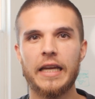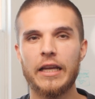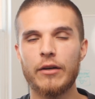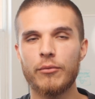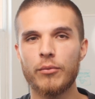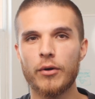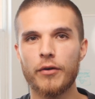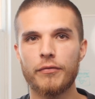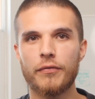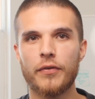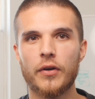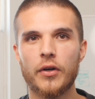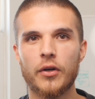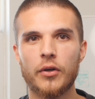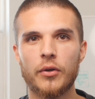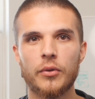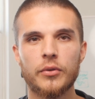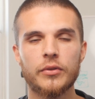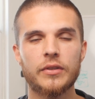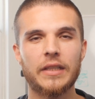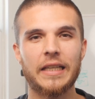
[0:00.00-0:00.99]
and
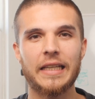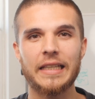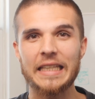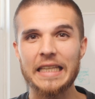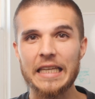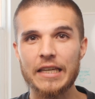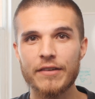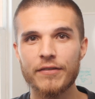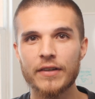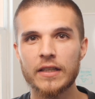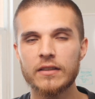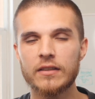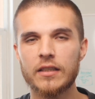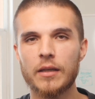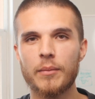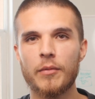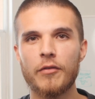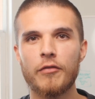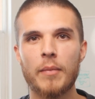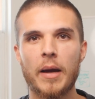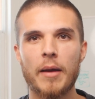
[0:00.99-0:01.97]
referrals, and even
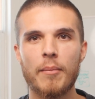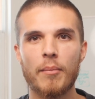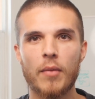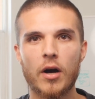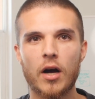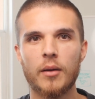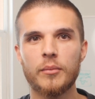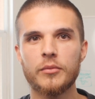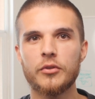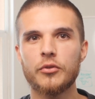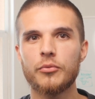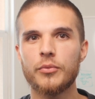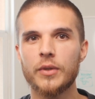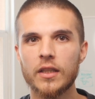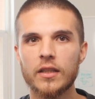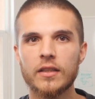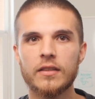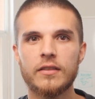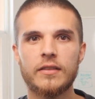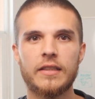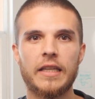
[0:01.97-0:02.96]
some of my mom's
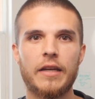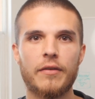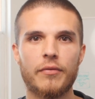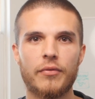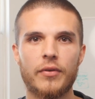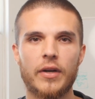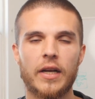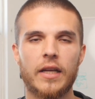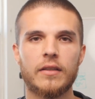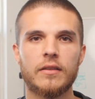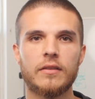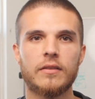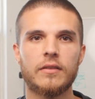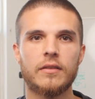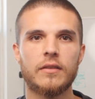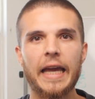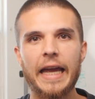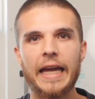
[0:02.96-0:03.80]
real estate friends.